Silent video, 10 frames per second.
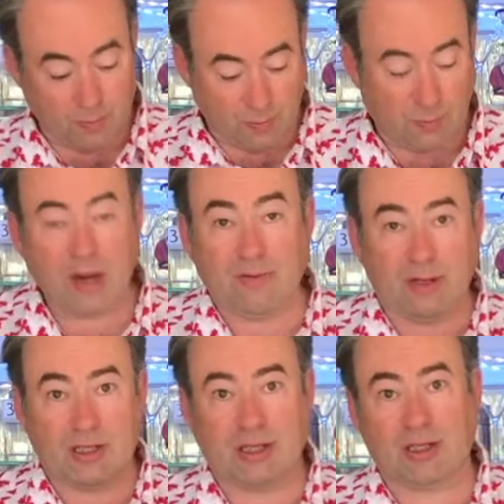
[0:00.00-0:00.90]

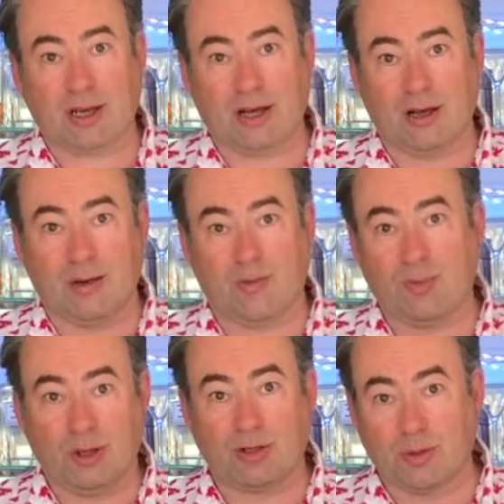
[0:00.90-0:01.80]
previous,
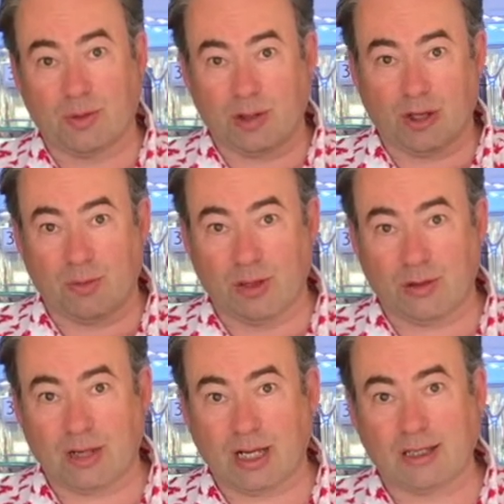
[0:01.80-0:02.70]
the triple juniper you
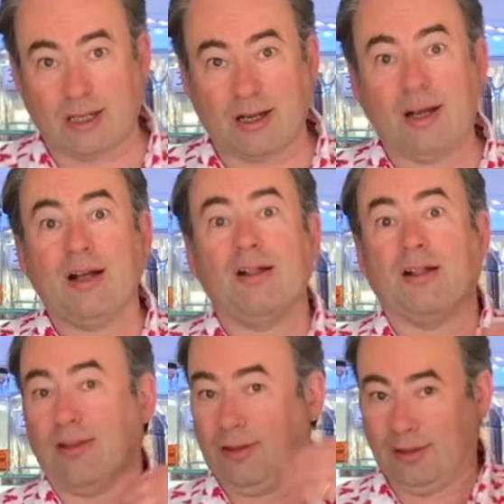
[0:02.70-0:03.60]
tasted,
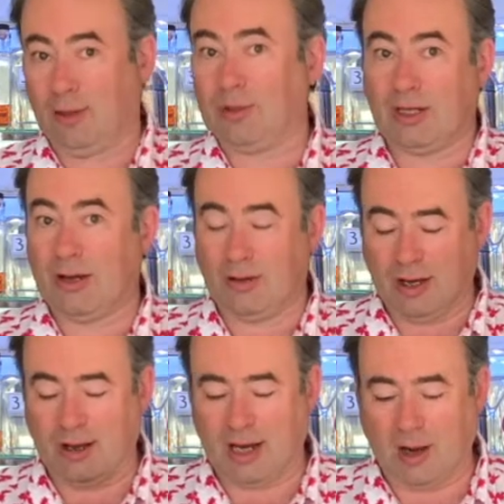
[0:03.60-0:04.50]
there was no
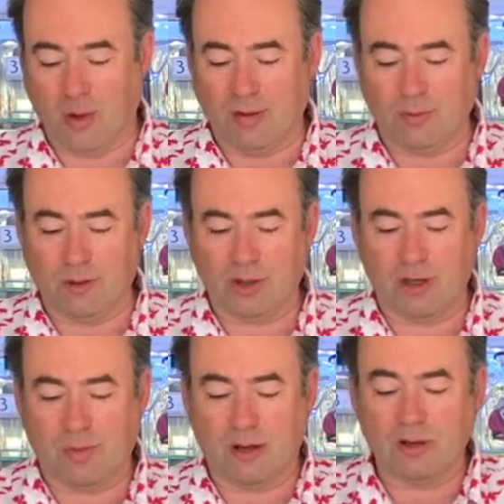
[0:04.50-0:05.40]
getting away from the
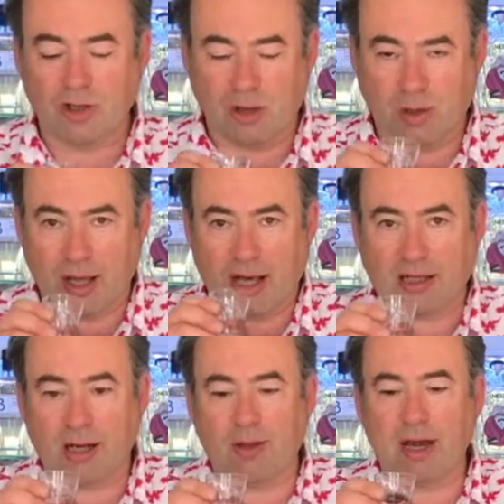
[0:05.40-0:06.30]
juniper there.
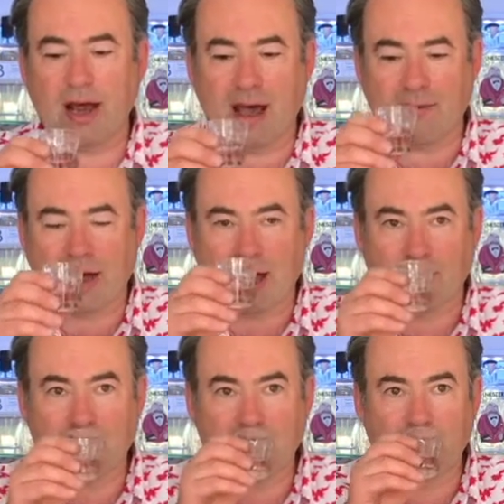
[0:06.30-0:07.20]
So then have a
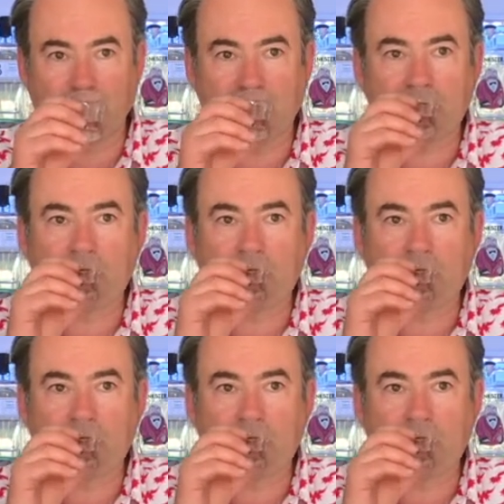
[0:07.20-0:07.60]
sip of it,